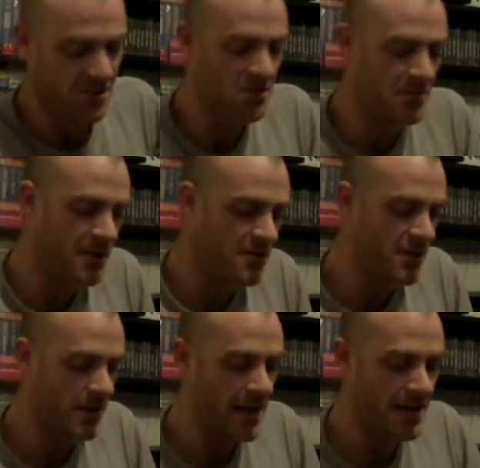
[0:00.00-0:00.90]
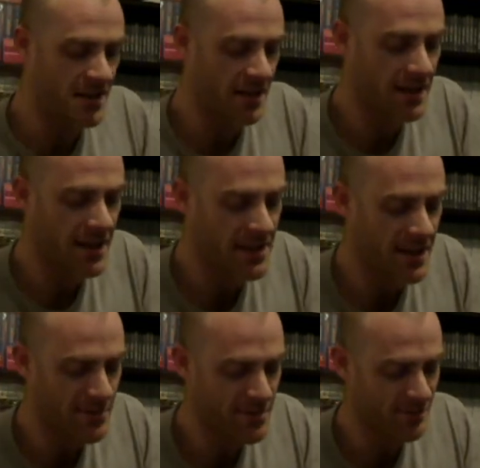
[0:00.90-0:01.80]
on some of those SNK
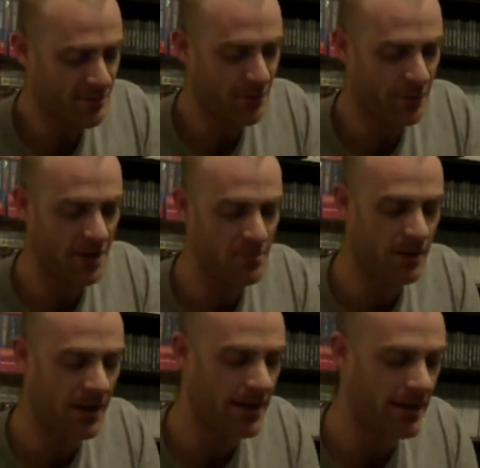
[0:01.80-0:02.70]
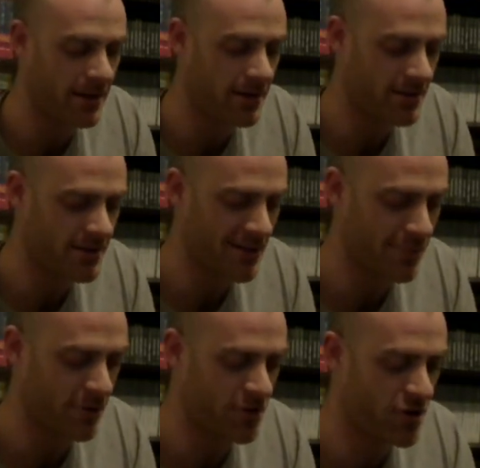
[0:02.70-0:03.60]
games, I can finally play
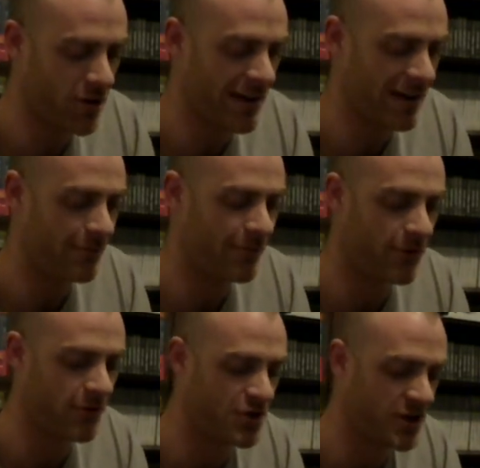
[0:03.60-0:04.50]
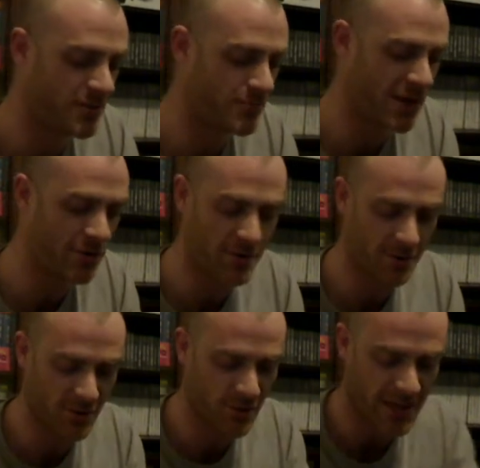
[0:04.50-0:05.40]
Samurai Showdown Anthology and Metal
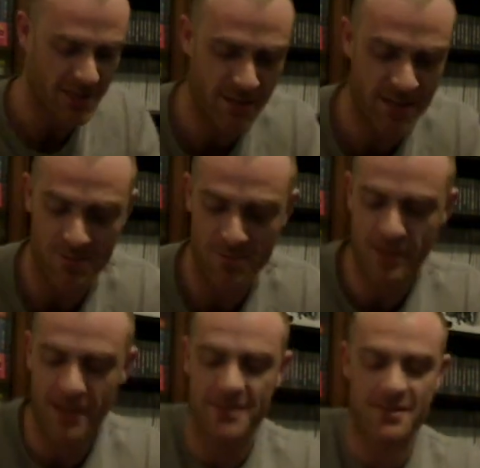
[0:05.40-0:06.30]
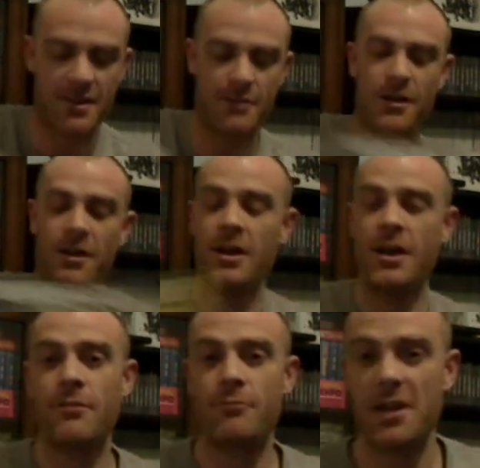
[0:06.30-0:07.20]
Slug the way it's meant to be played. So
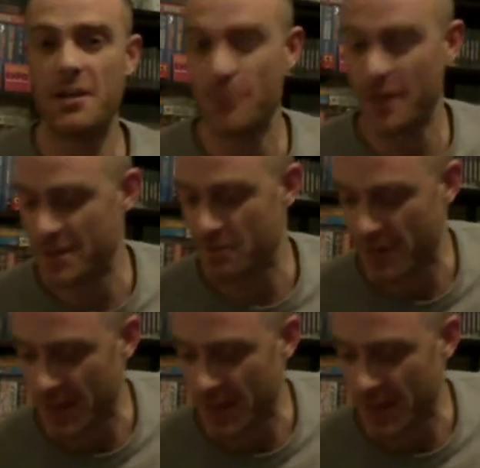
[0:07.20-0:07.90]
really pleased with